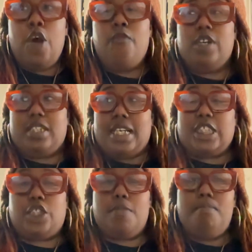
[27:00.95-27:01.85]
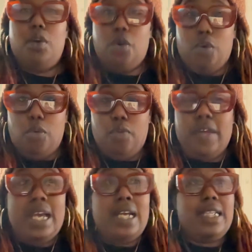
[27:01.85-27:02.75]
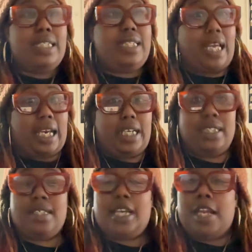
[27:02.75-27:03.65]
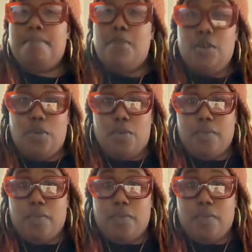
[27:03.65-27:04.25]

for things to move, things can move.